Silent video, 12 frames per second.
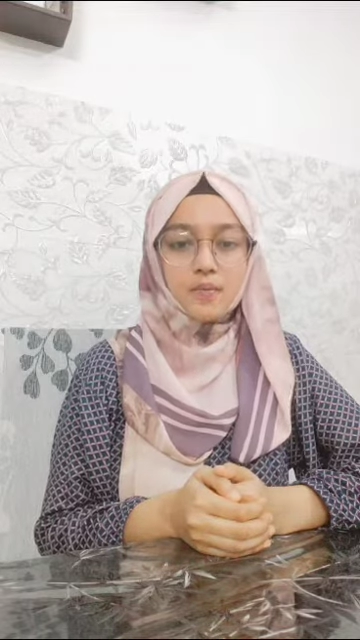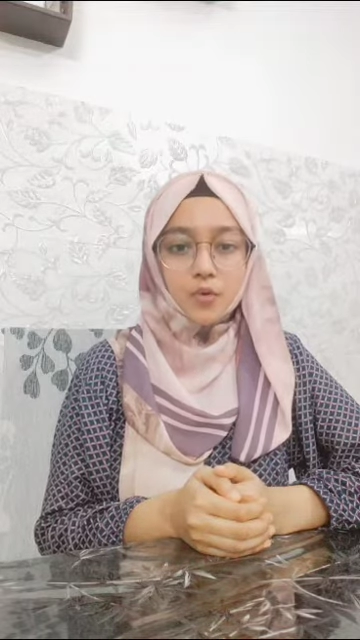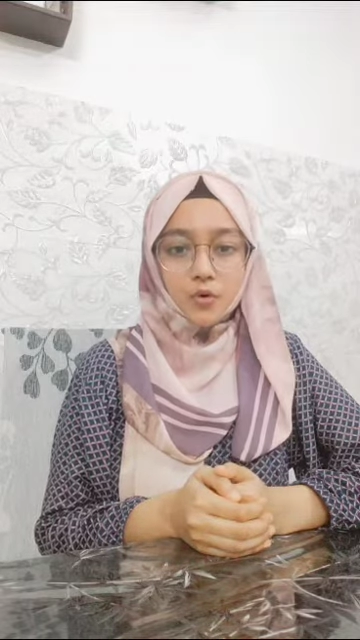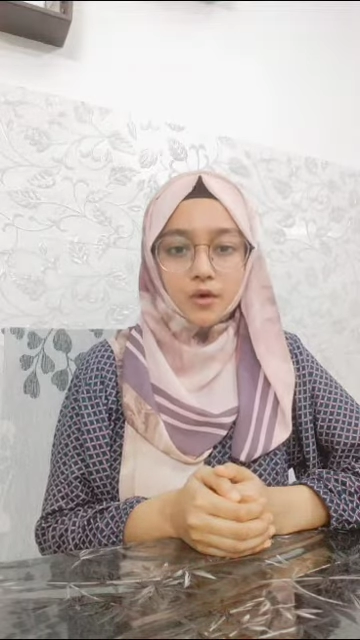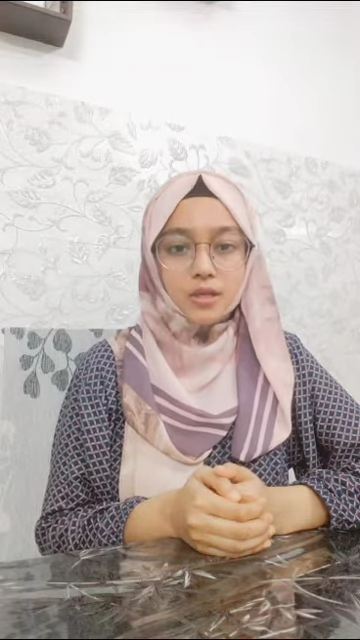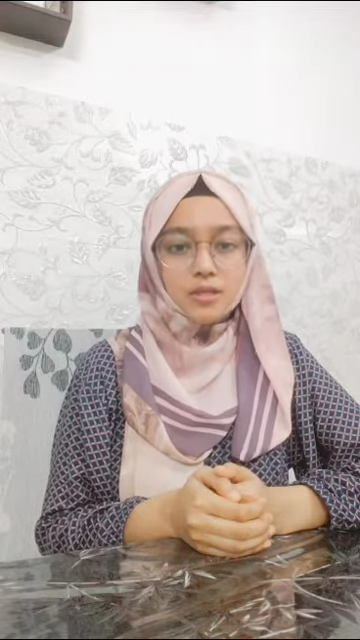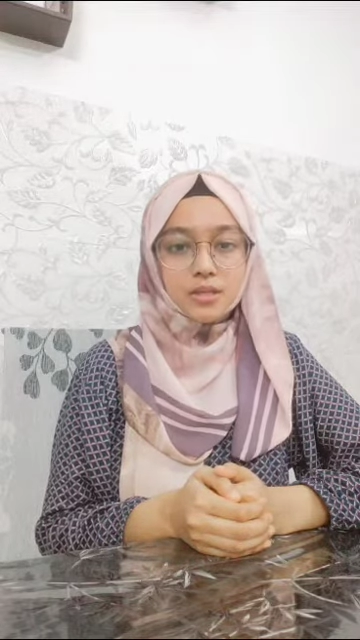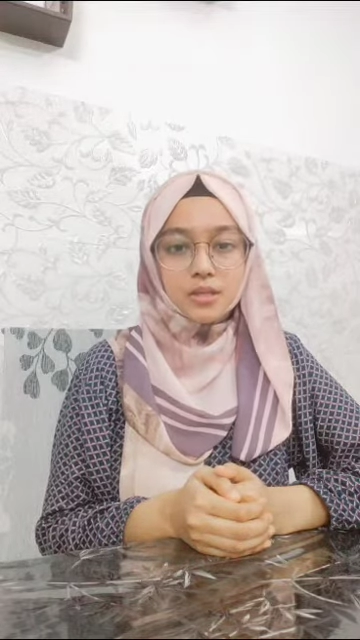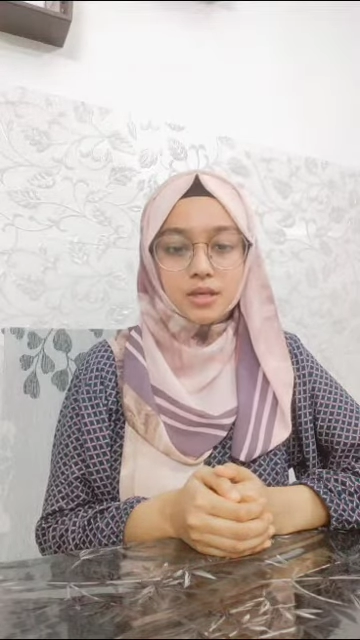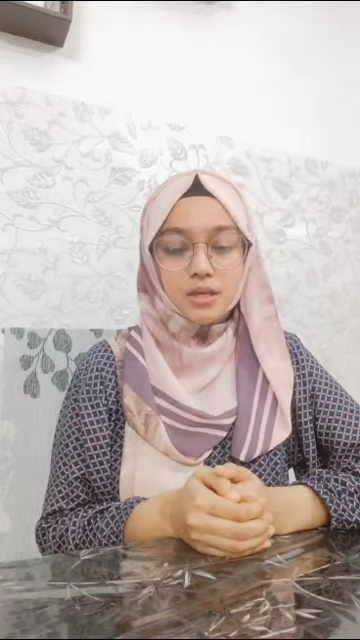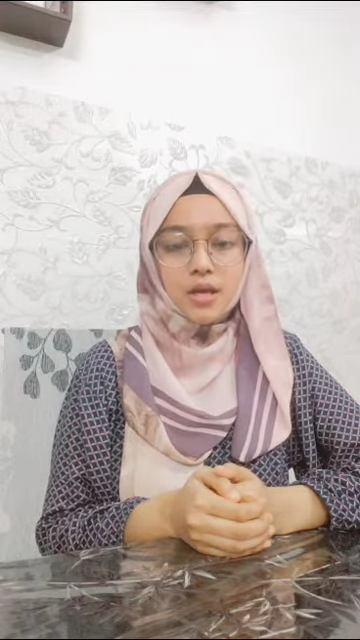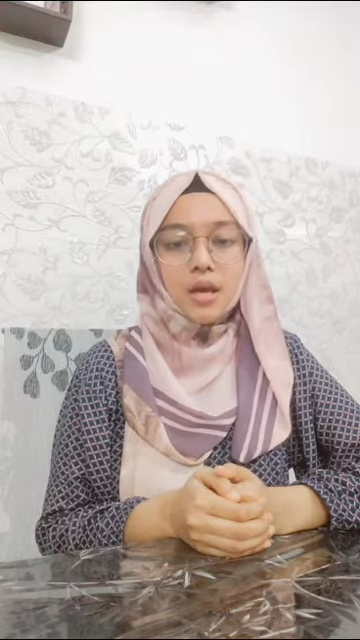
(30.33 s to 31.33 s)
Mohit
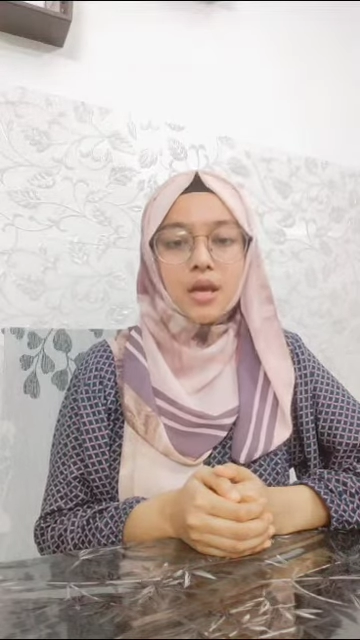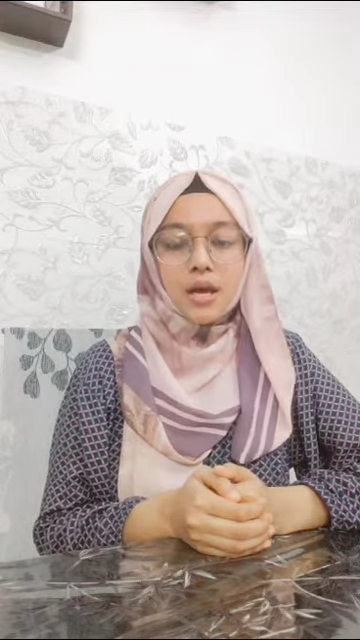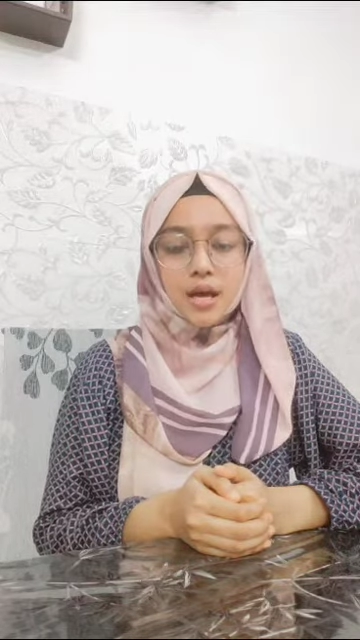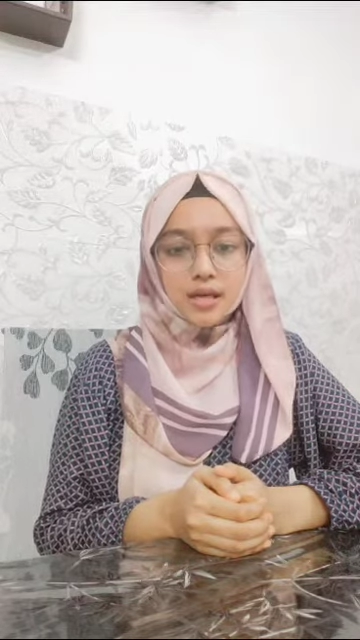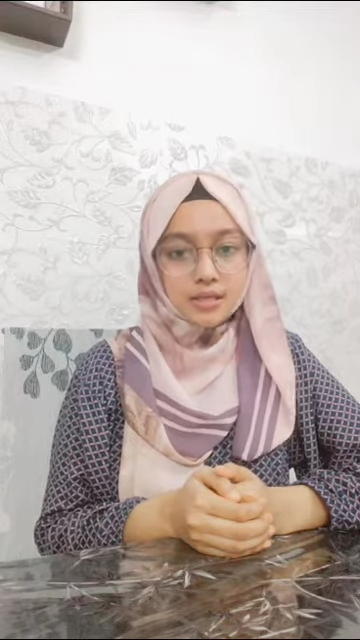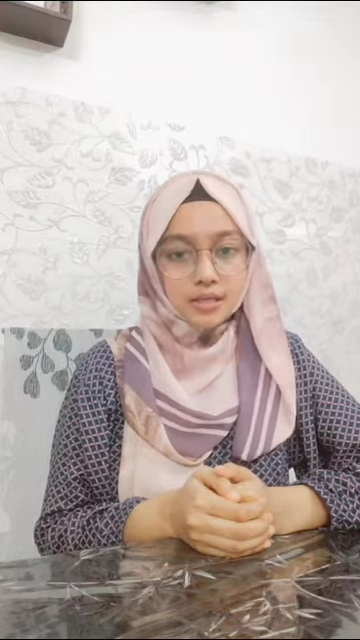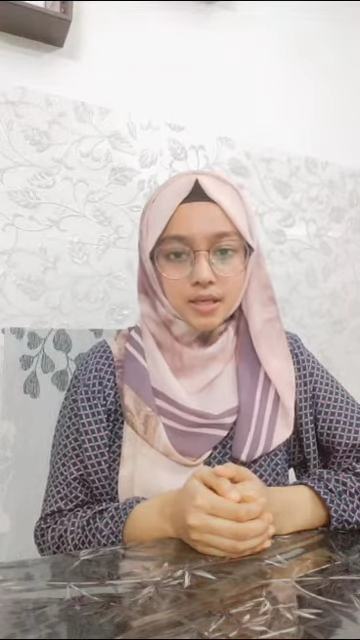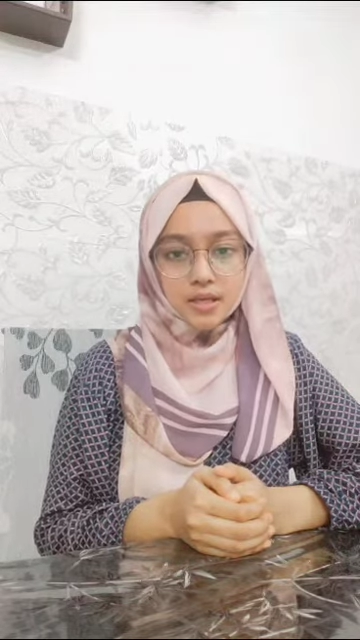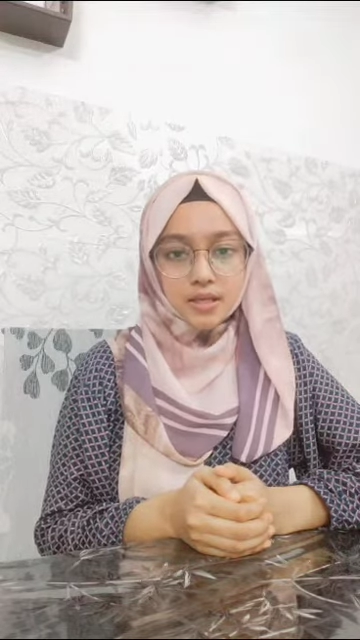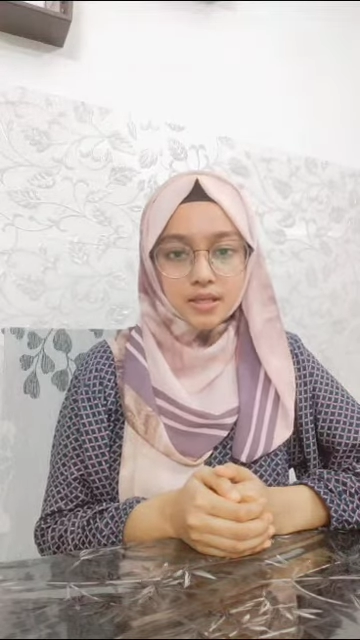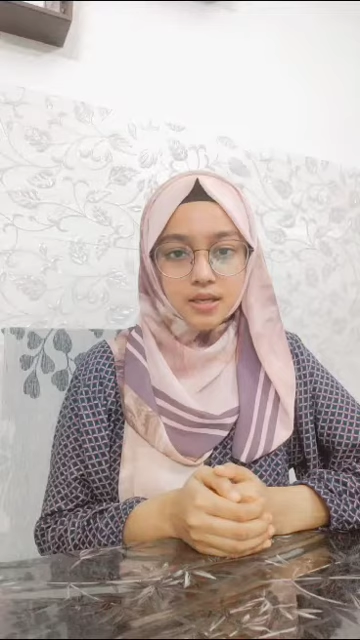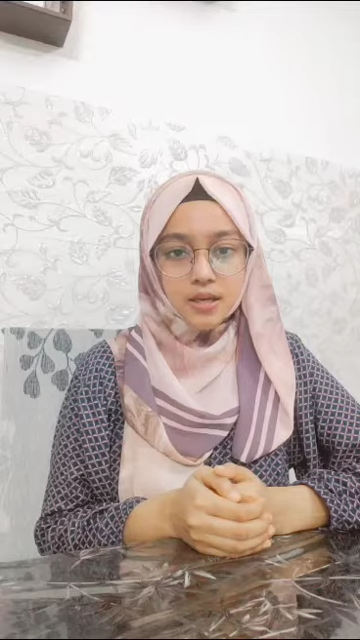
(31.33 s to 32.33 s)
sir and
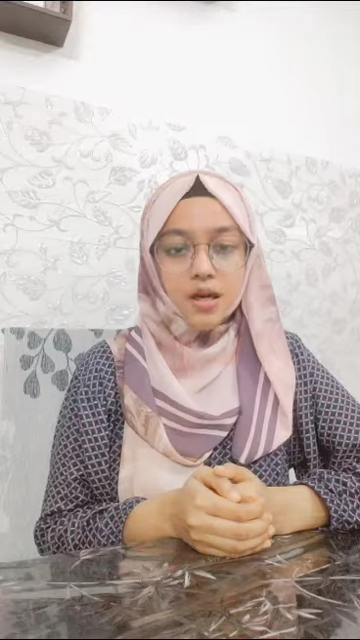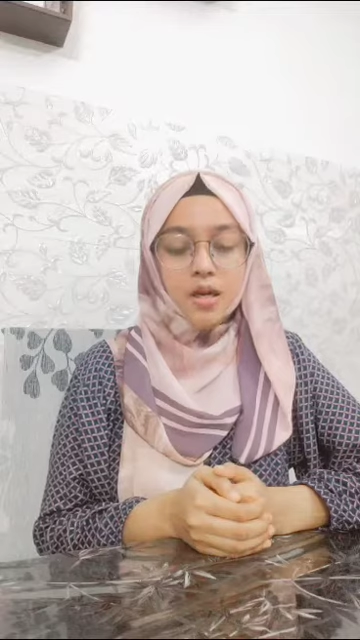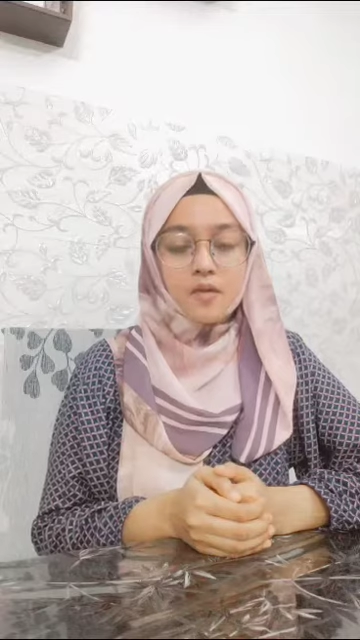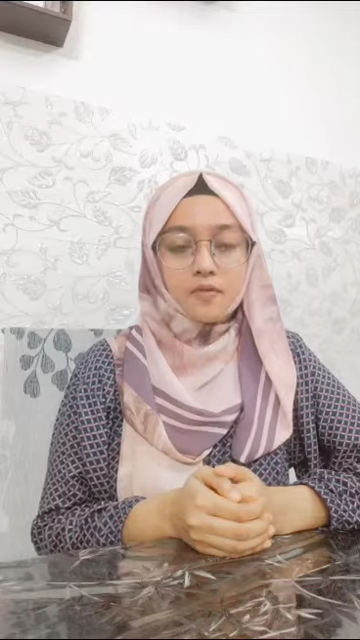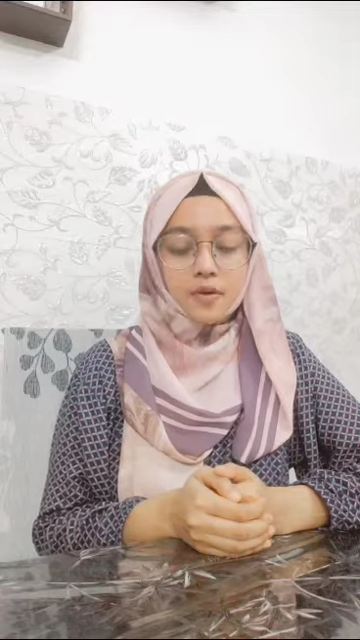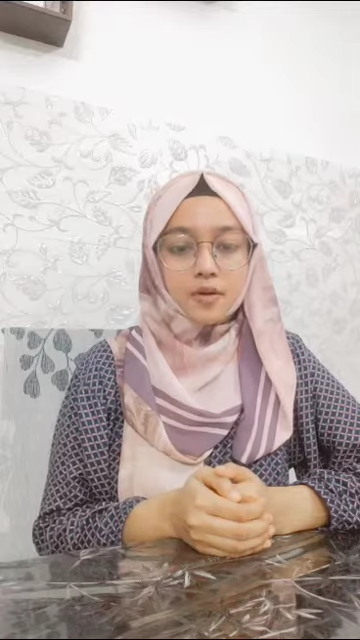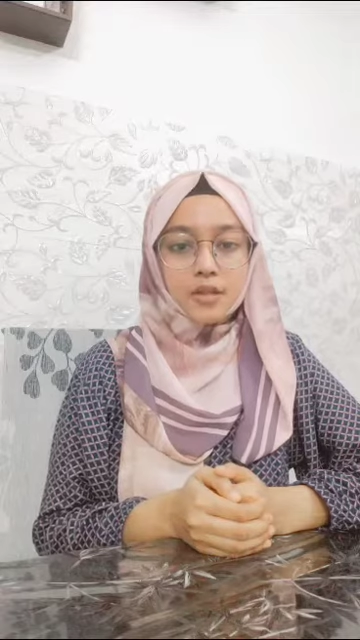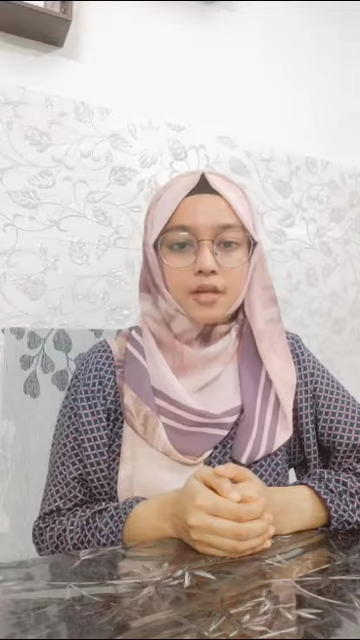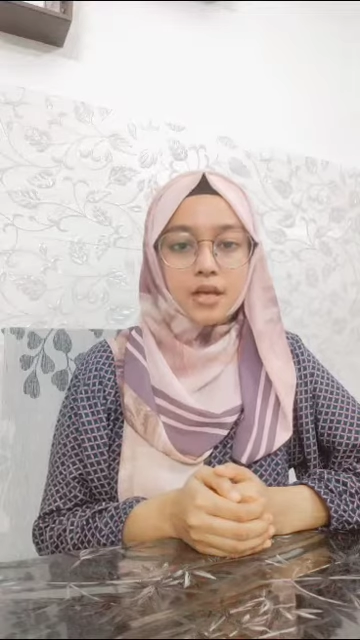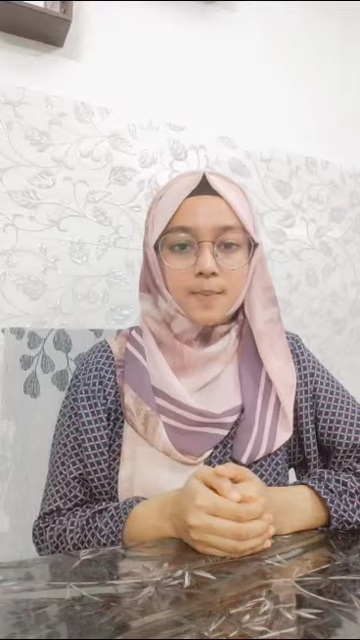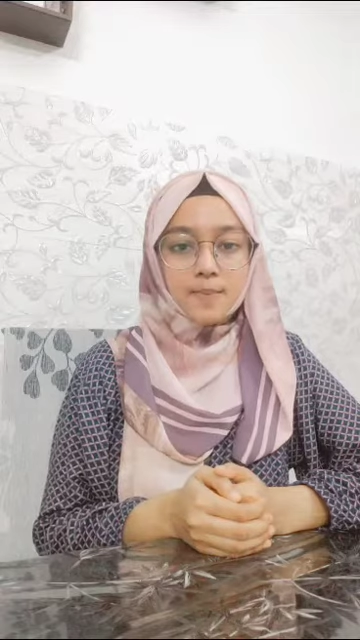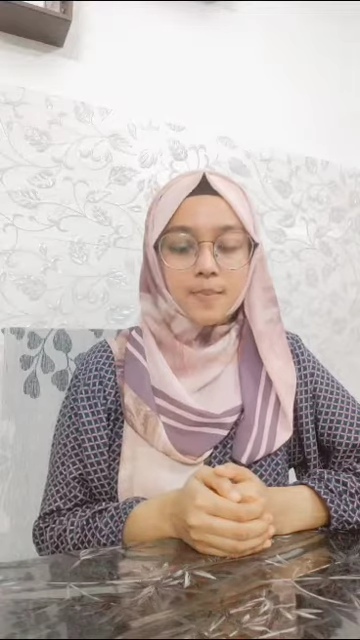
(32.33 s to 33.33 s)
Zaki sir for
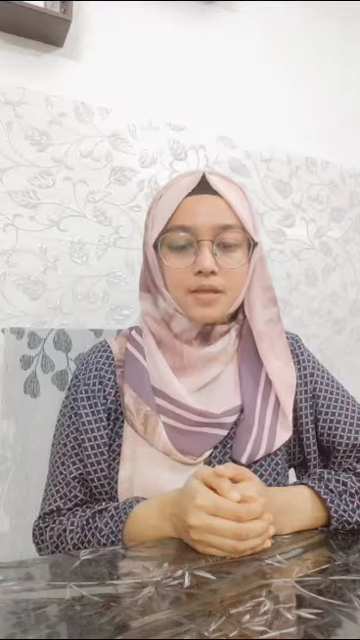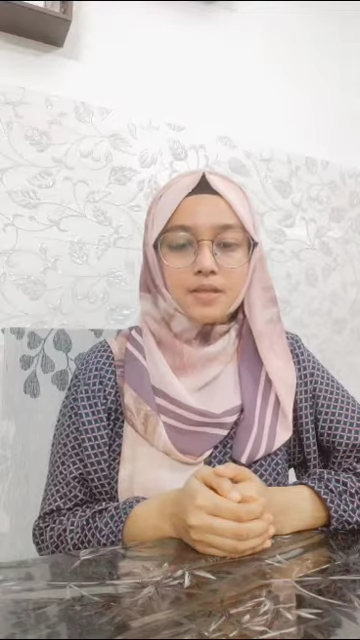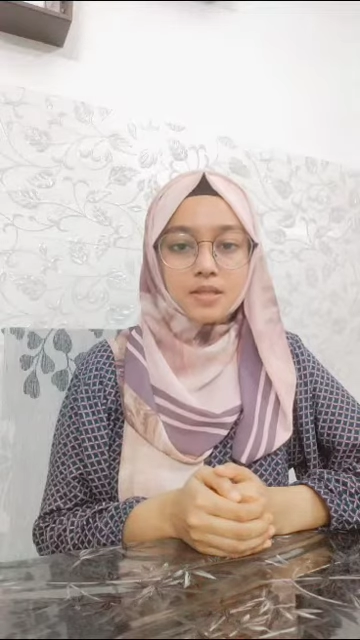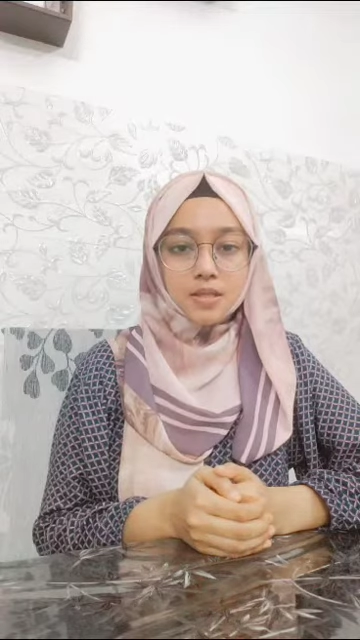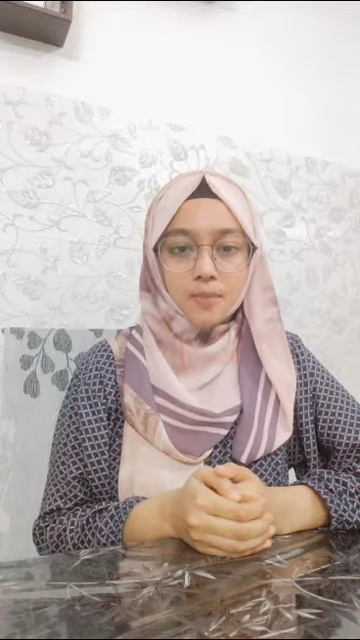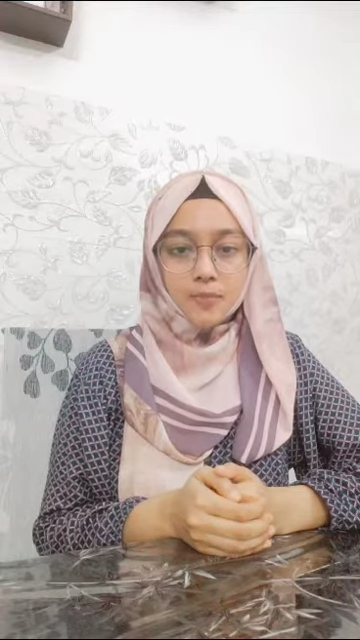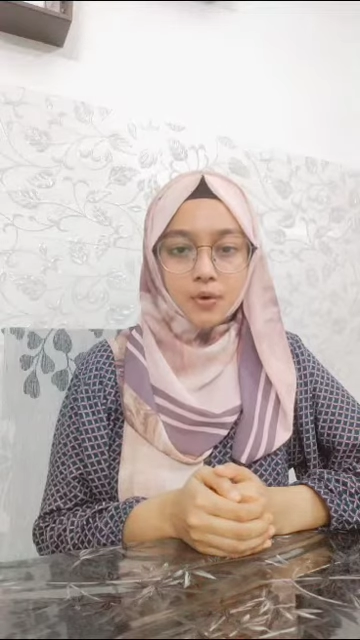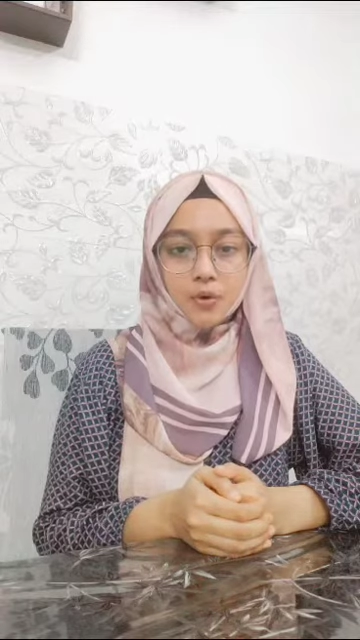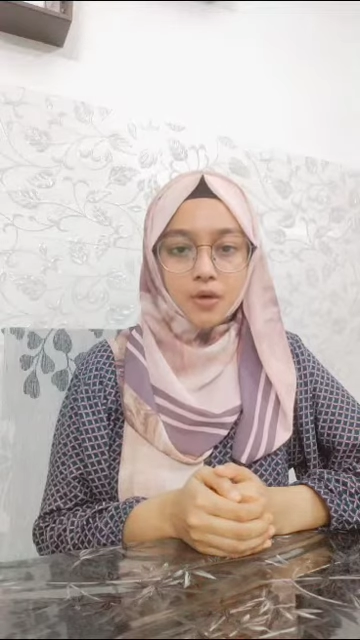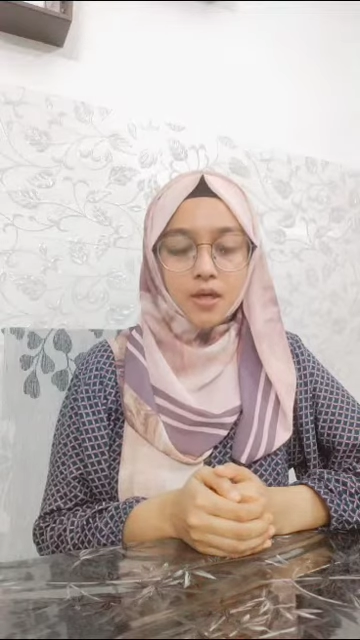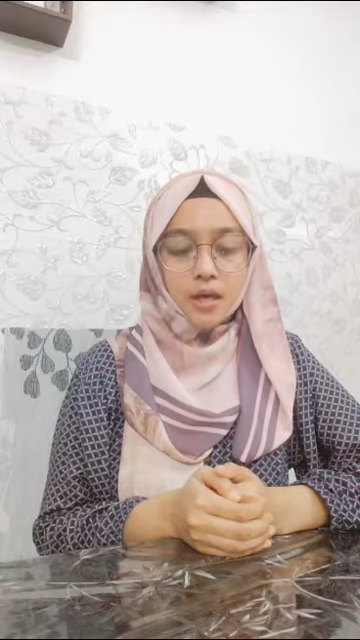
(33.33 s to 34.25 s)
their immense support,